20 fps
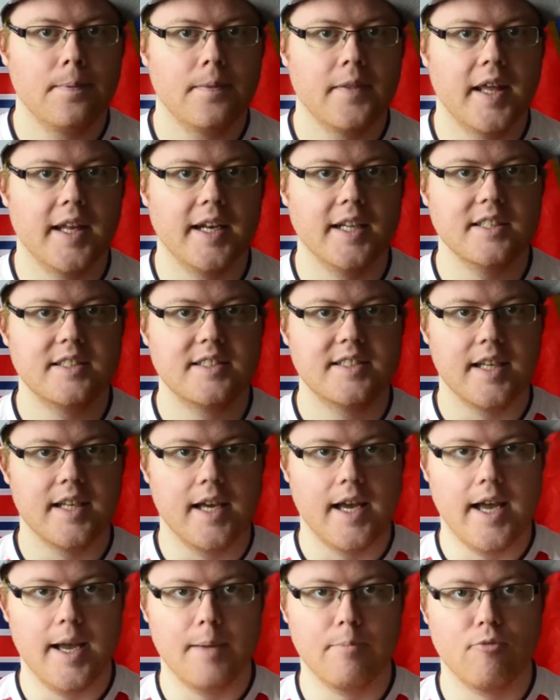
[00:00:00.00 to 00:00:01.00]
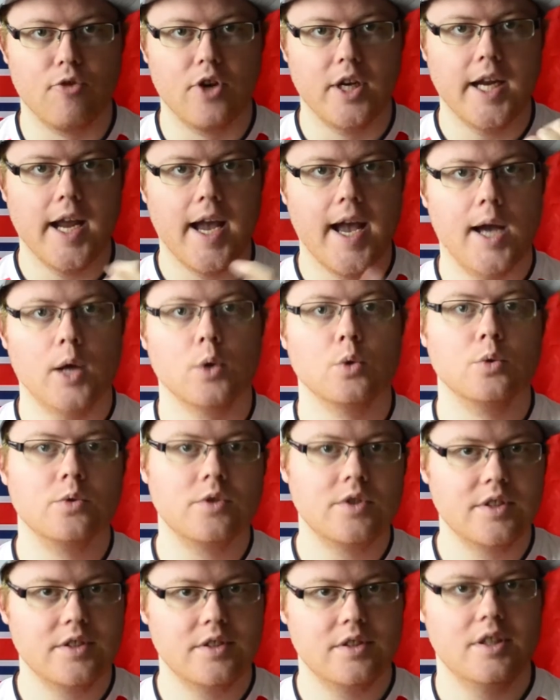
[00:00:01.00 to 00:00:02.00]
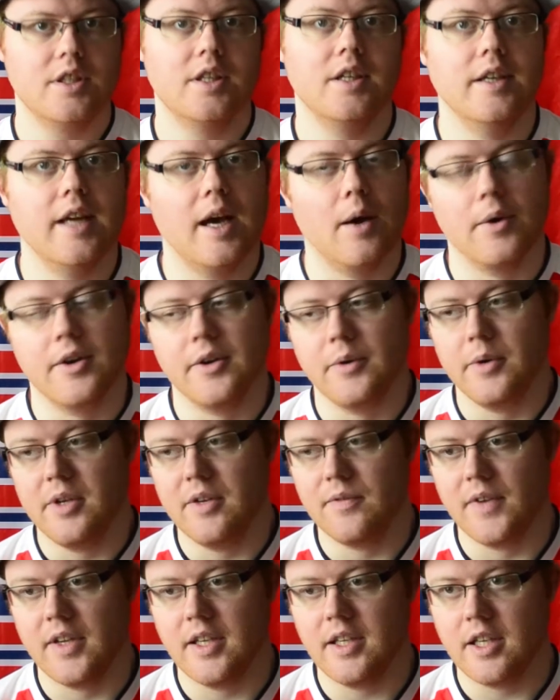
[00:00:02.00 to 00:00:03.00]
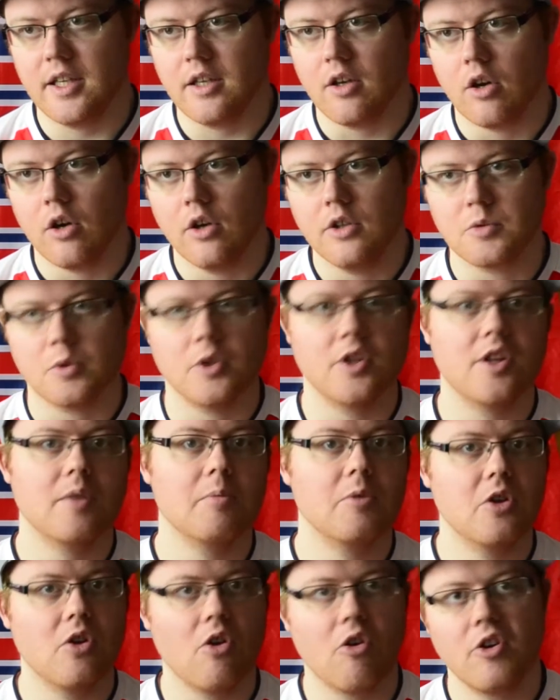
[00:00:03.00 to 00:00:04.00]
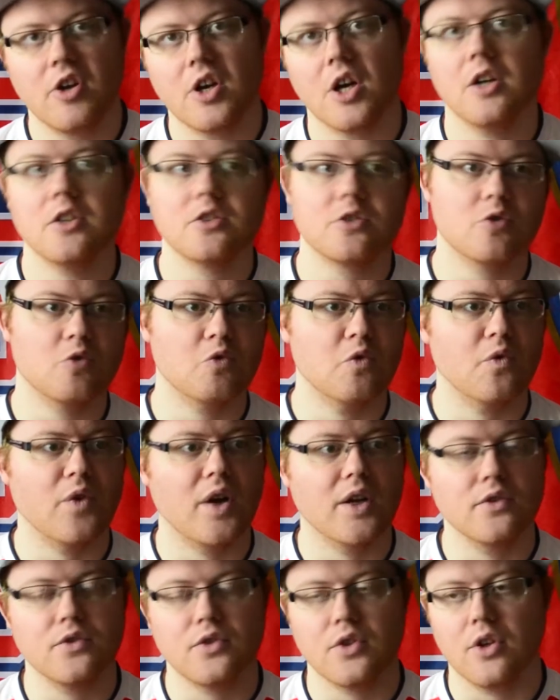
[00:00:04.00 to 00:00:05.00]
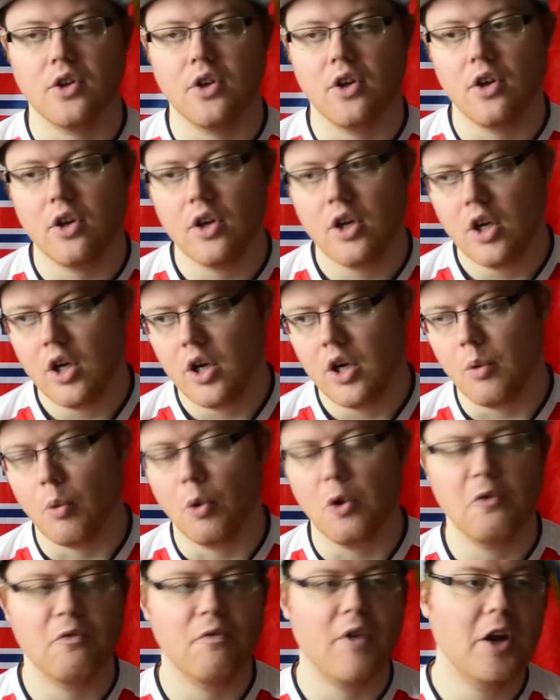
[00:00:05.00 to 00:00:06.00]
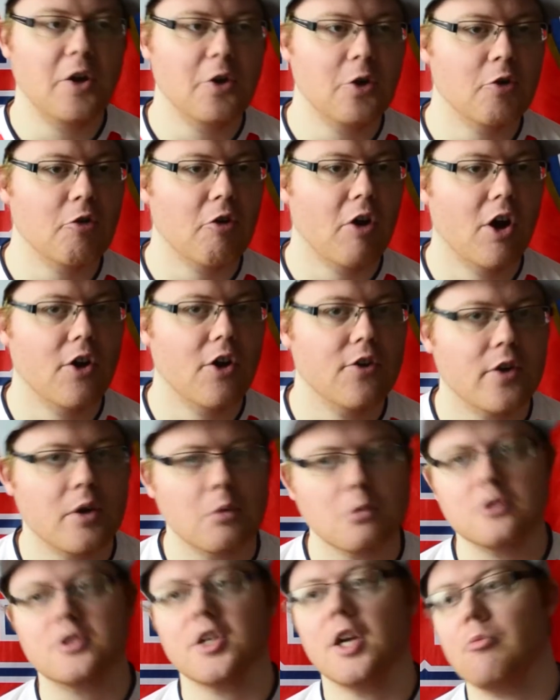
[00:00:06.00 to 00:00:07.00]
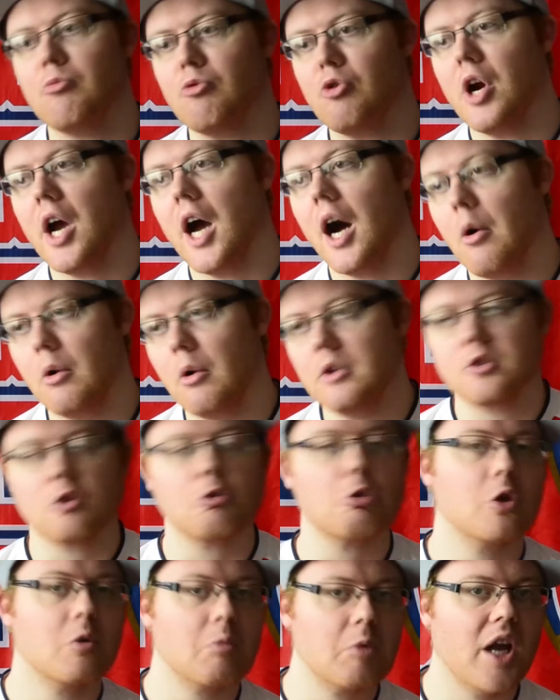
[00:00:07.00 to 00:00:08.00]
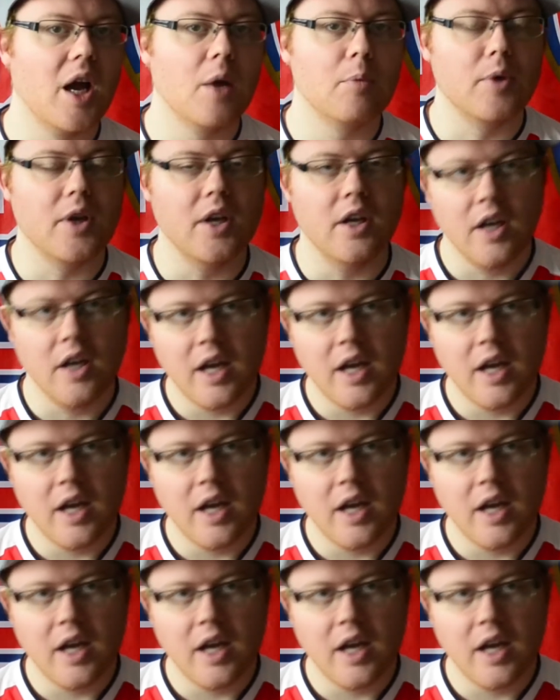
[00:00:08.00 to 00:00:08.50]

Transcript: And it's Emery out. Now, I know what you're thinking. Oh, he's one of them annoying Arsenal fans, you know. I wonder if Wenger out, like, what's Emery out? He's not going to be happy.